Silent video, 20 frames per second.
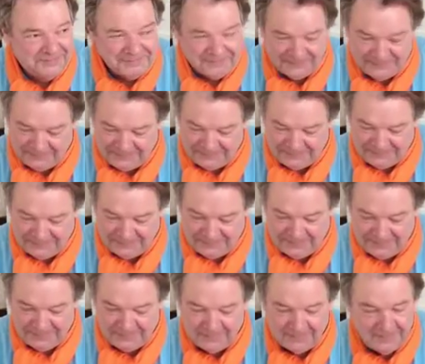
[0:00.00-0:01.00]
So,
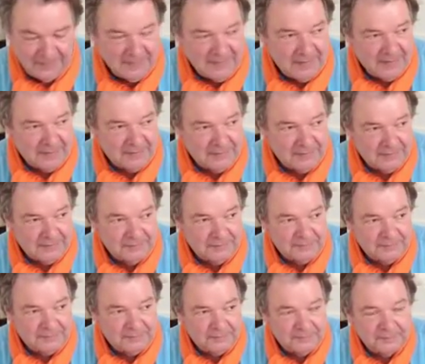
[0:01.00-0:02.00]
is there a samphire
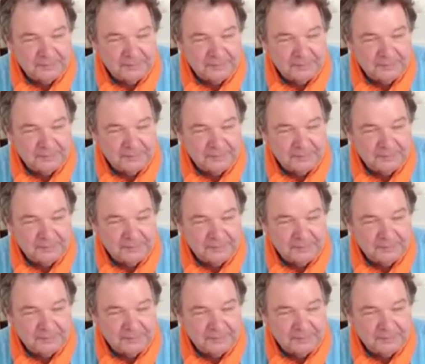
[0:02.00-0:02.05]
season?